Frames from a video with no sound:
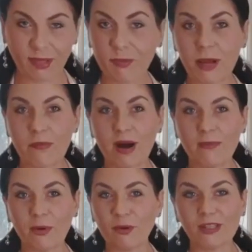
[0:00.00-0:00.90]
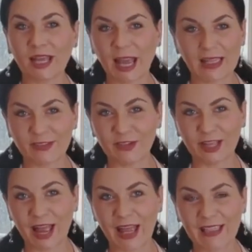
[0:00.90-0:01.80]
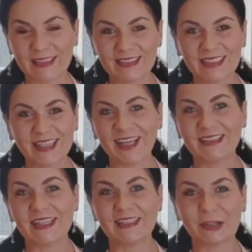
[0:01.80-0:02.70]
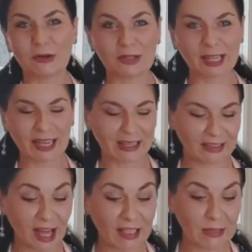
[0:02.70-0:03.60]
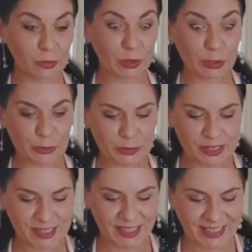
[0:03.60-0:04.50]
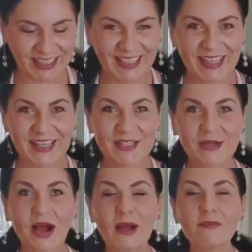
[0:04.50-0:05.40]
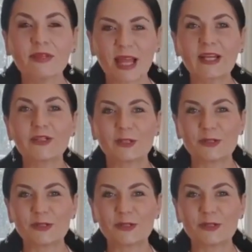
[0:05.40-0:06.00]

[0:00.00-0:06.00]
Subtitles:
my mom only had on hand, and that's the only nuts we use. So I like to